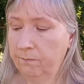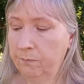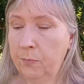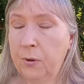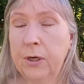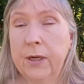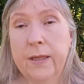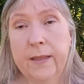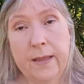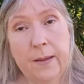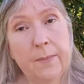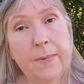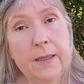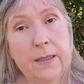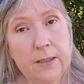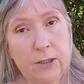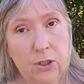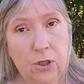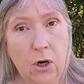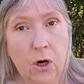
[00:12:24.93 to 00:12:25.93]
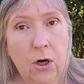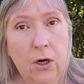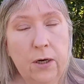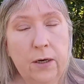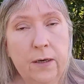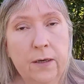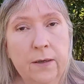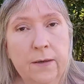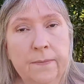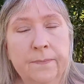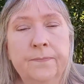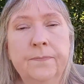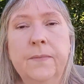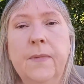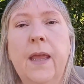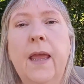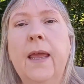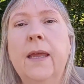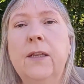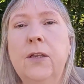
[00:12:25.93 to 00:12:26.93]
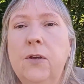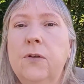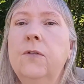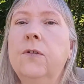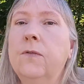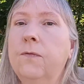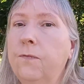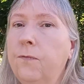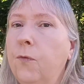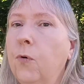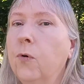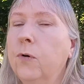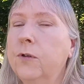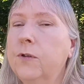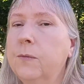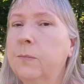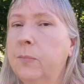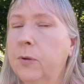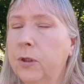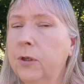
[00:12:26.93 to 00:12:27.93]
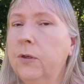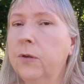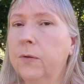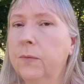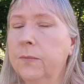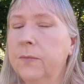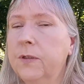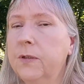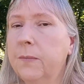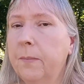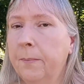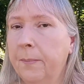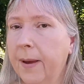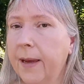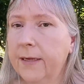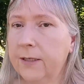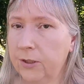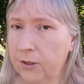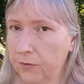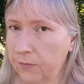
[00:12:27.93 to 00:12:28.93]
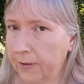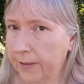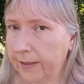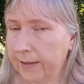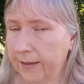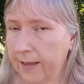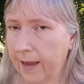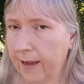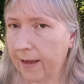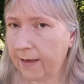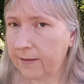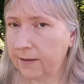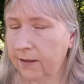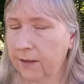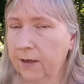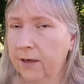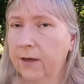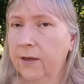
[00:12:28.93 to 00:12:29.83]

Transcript: putting them in the dark, and you can force blooms by doing that.